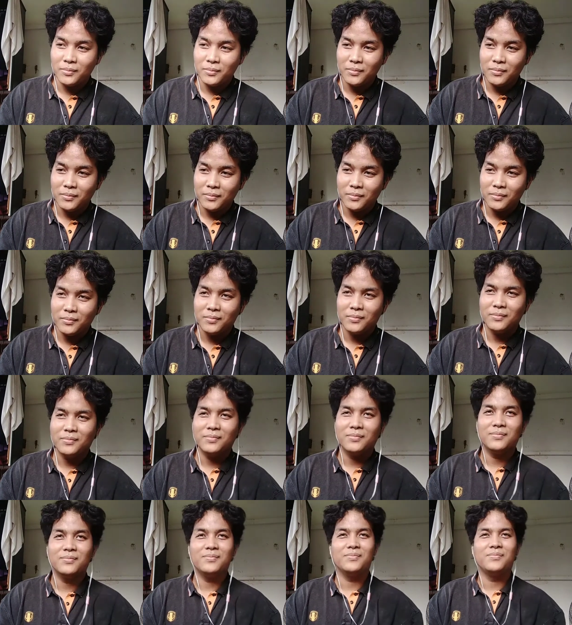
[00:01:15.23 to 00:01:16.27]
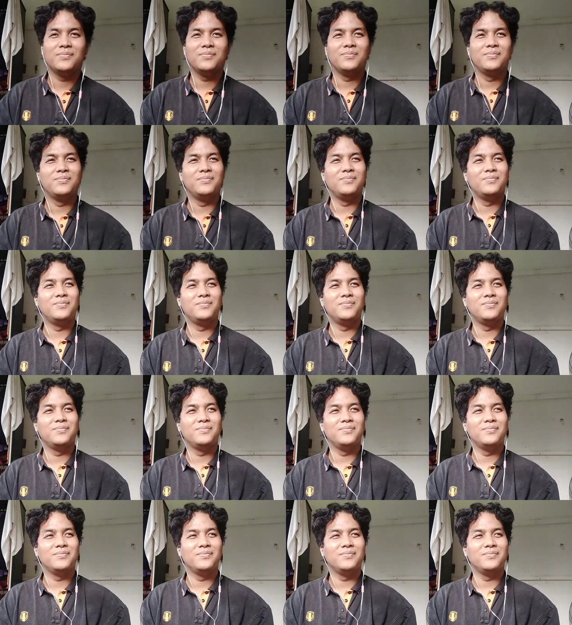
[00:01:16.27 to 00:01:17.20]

Nobody speaks.